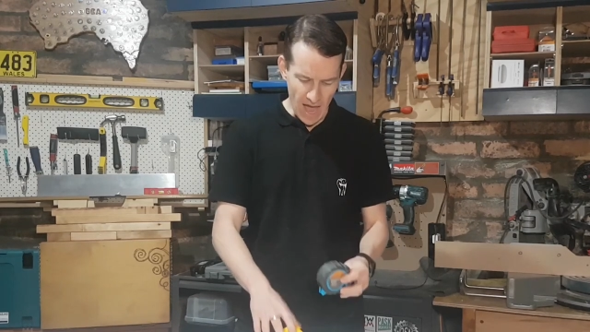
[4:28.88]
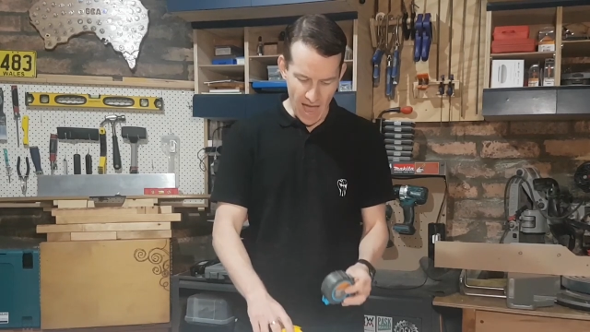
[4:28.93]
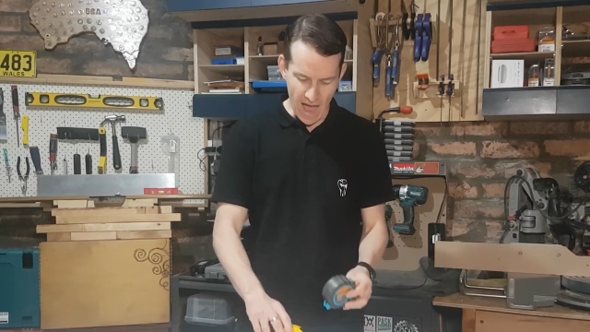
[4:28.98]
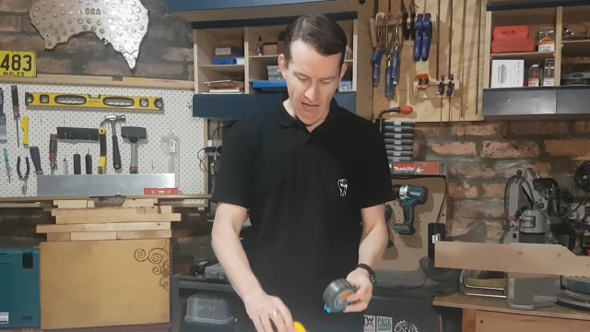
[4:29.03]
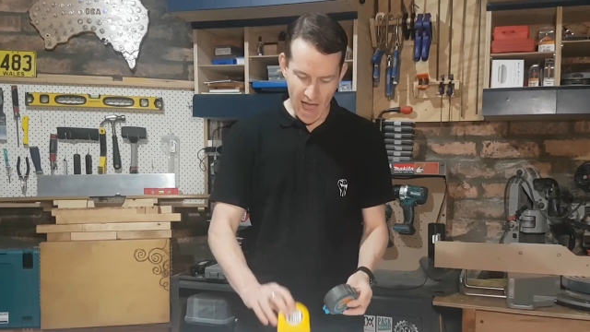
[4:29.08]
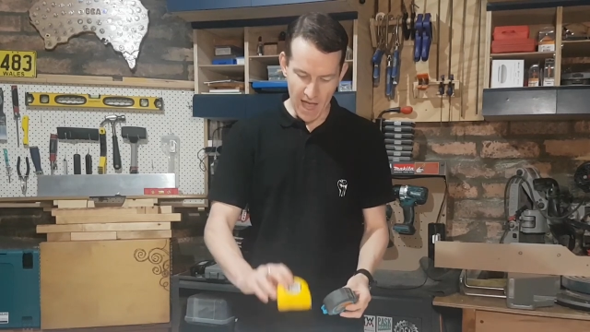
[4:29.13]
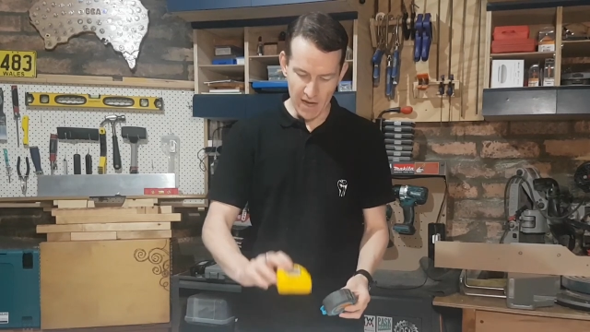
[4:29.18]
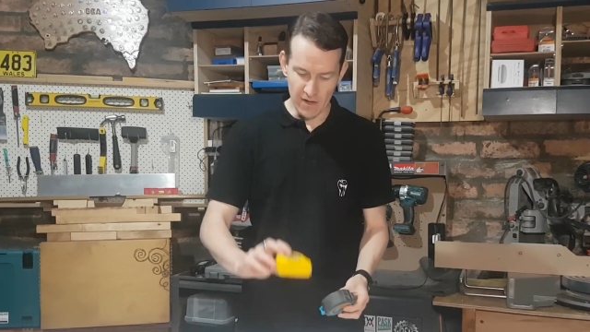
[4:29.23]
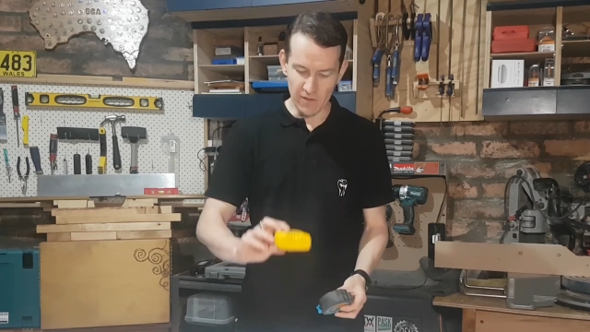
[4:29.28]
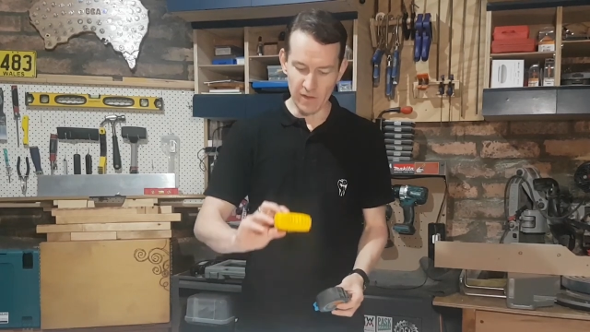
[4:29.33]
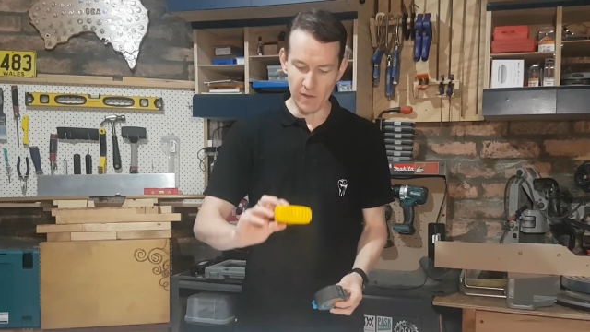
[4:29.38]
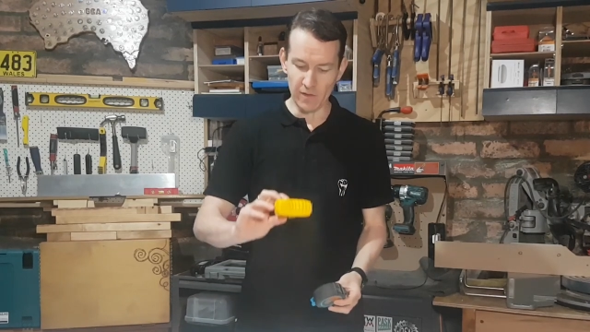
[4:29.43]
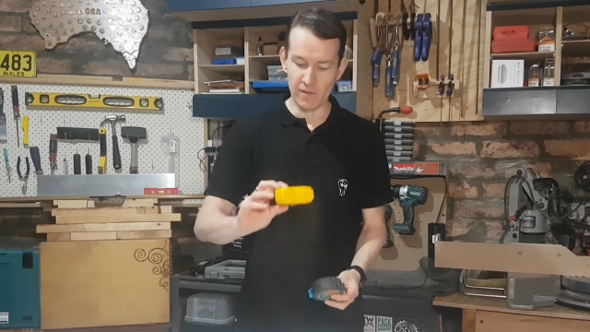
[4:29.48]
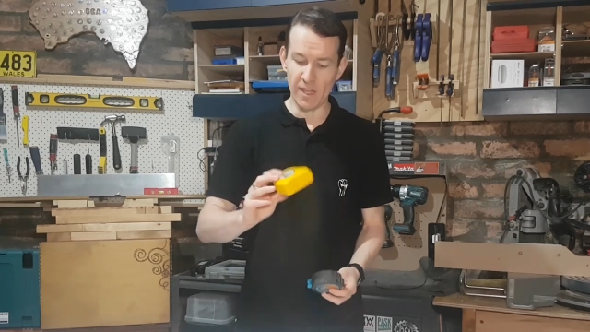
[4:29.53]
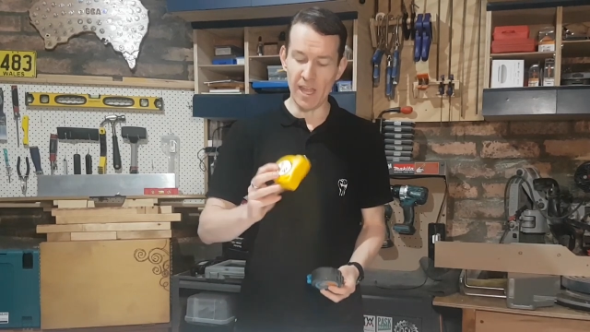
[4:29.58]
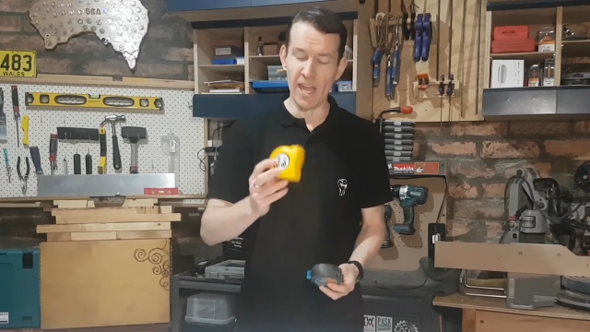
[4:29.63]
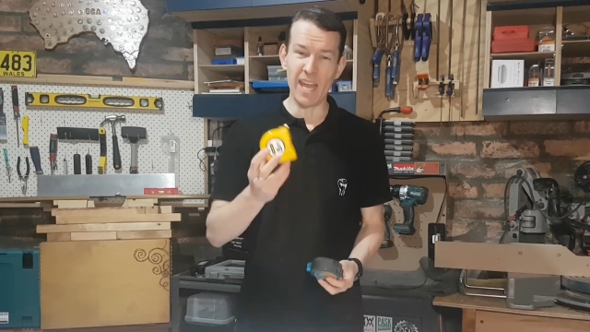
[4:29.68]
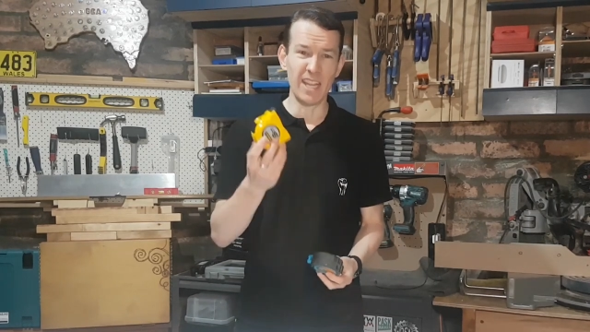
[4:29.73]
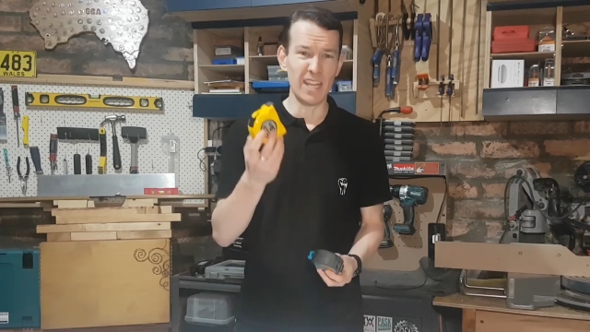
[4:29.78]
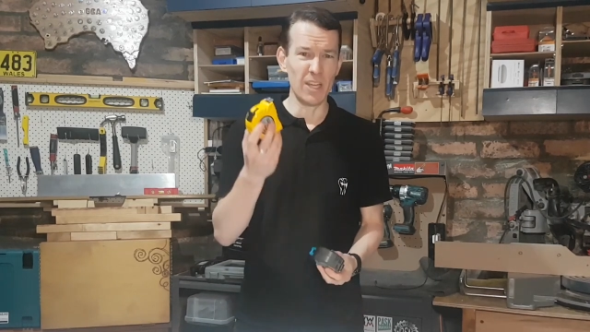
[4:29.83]
and the
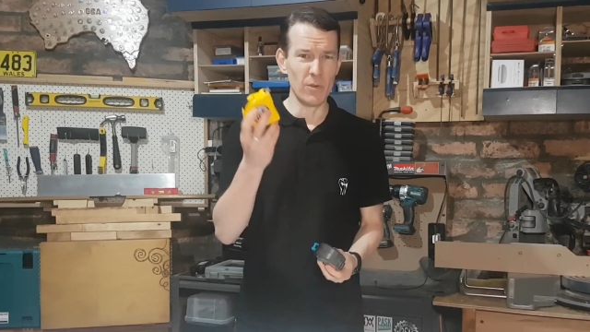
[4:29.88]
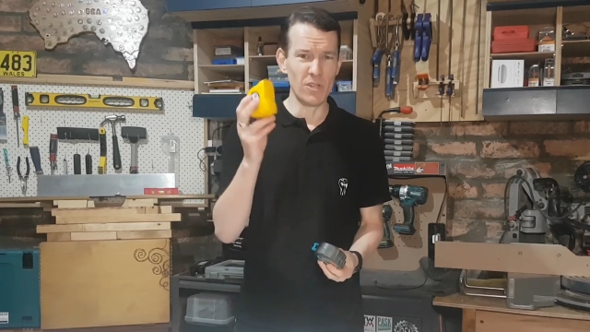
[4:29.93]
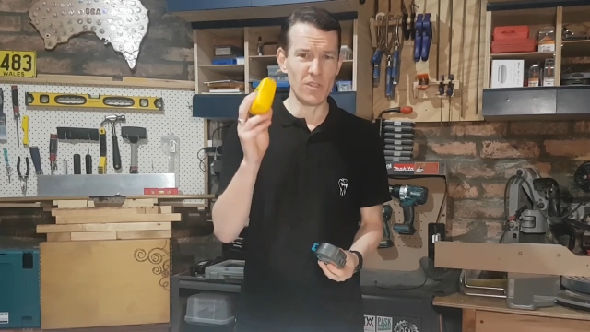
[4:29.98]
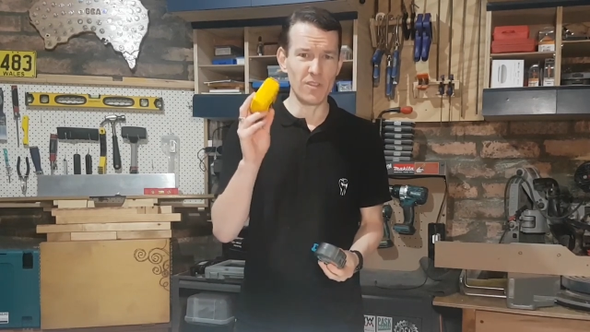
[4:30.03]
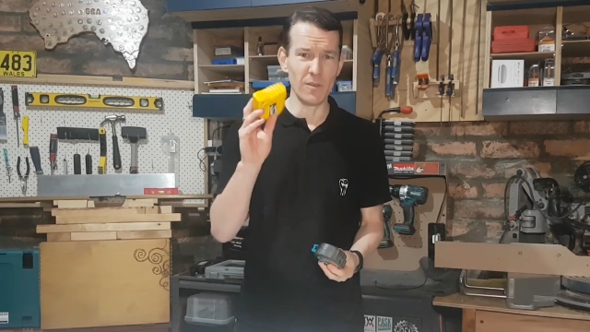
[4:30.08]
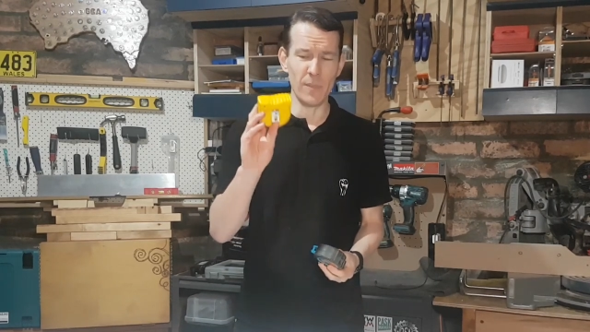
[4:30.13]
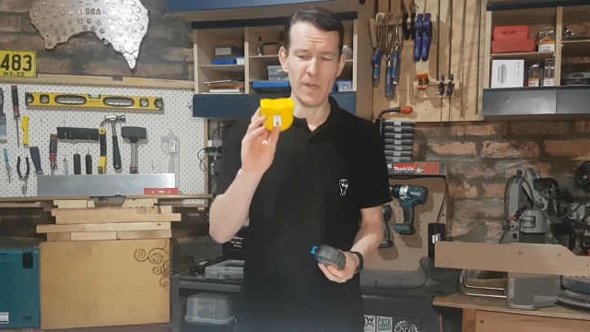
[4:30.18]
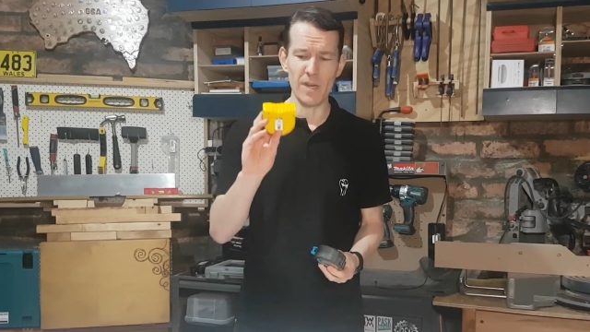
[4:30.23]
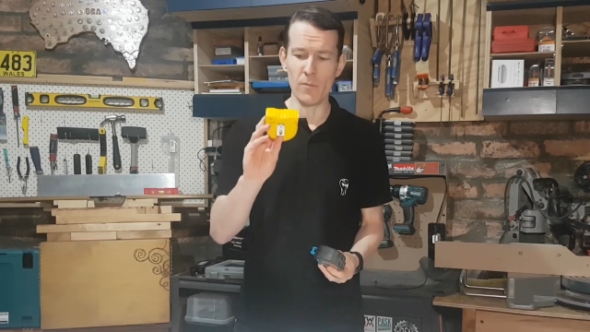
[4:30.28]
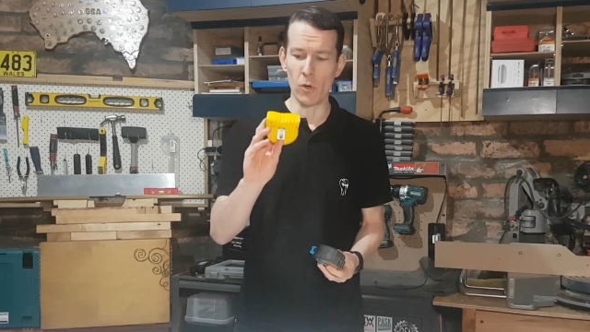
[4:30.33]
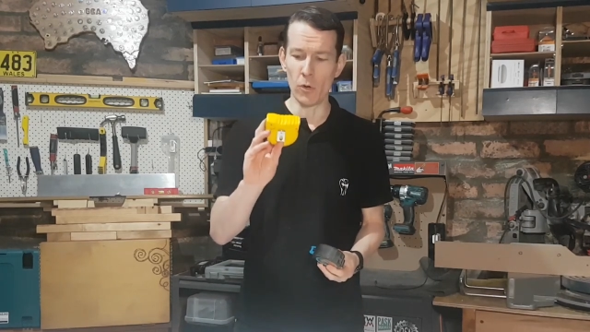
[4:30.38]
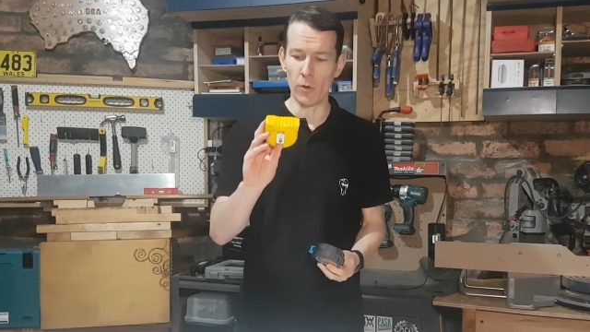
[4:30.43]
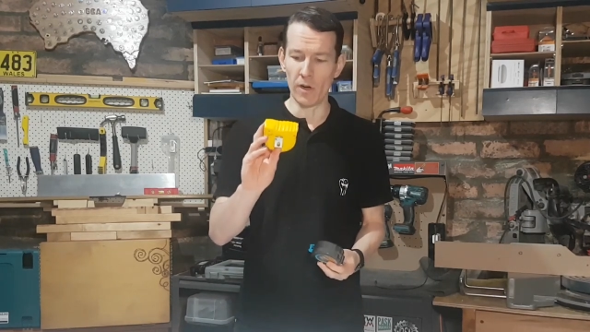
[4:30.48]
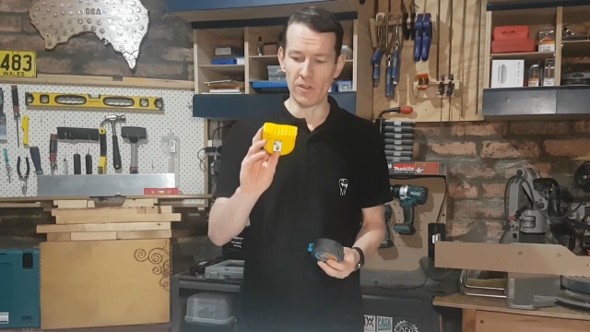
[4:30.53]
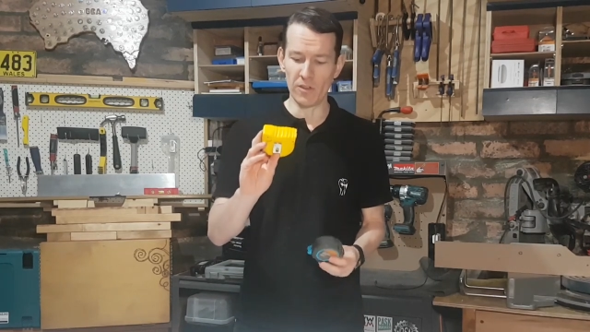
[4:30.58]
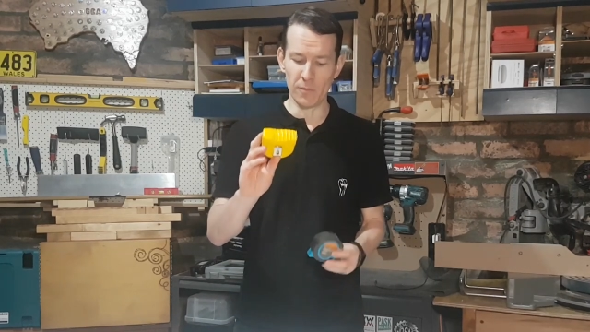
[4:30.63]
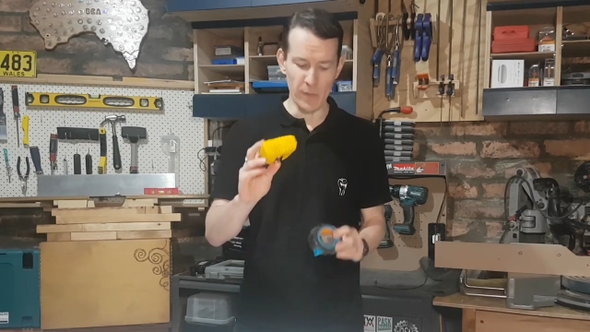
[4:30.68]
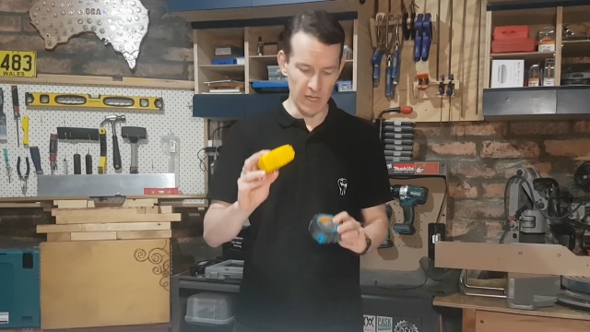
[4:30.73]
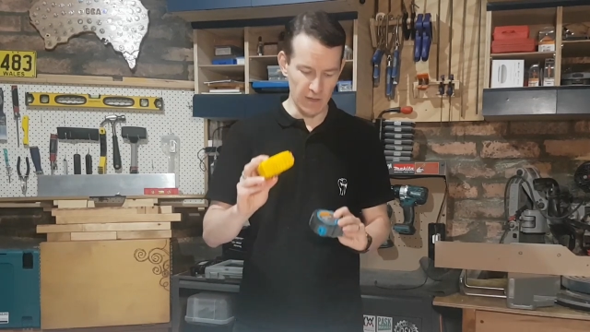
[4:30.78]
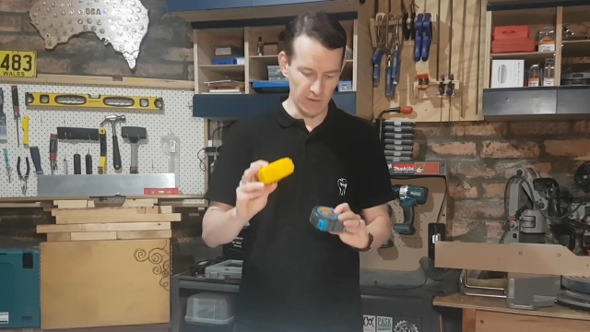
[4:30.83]
Stanley, which is a bit more
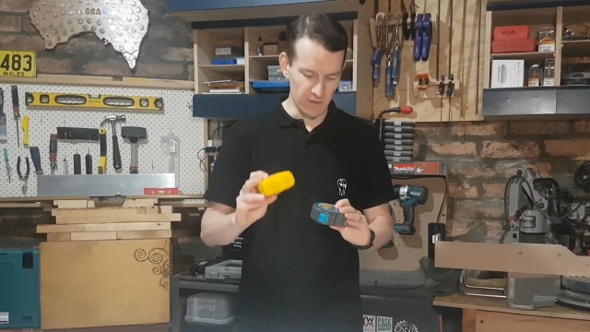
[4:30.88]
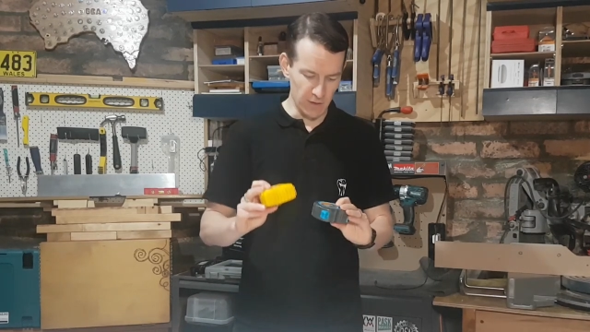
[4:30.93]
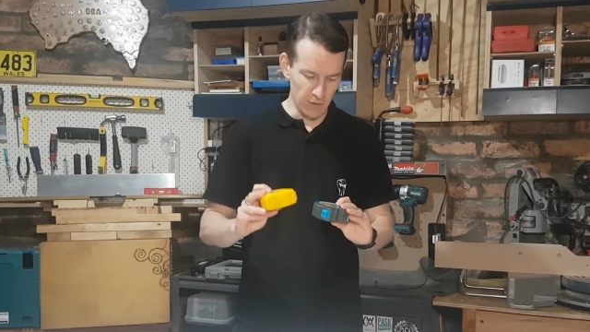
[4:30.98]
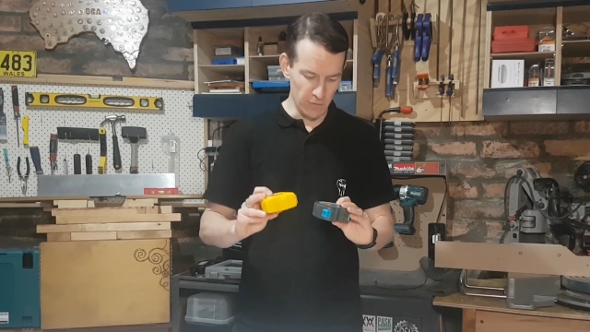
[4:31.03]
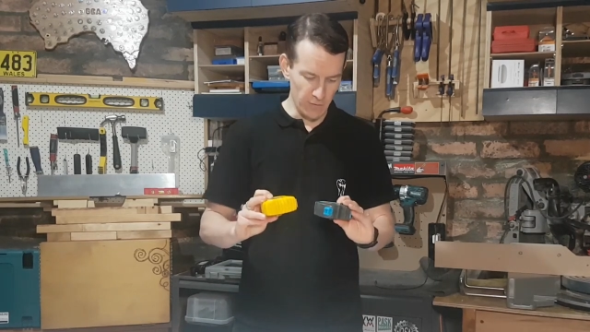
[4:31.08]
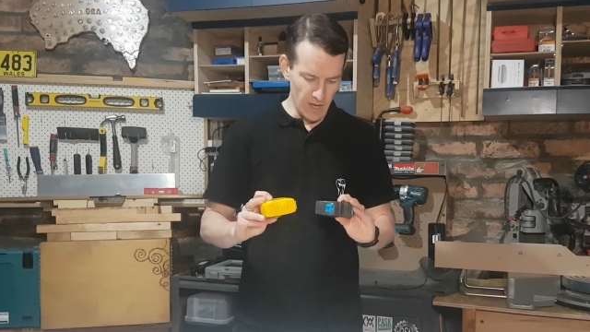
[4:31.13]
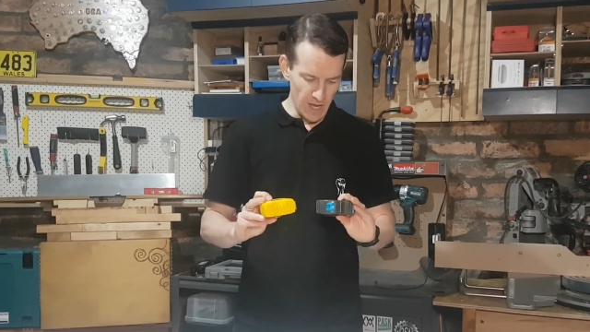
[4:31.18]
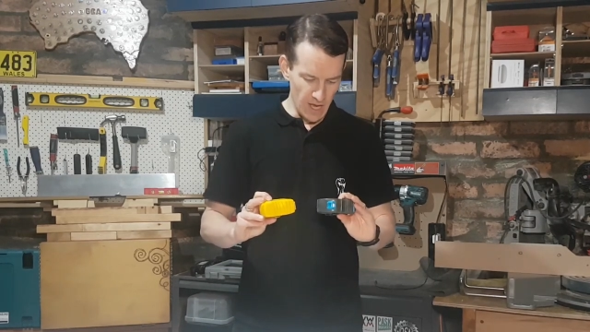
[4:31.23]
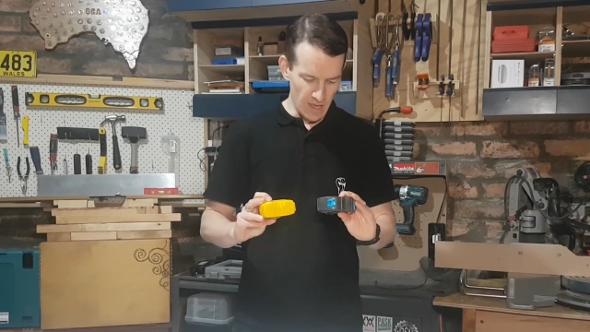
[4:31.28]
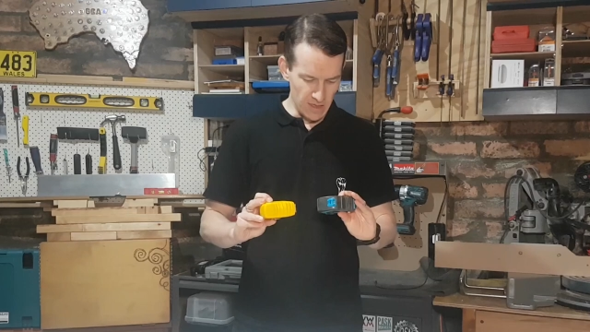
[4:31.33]
expensive.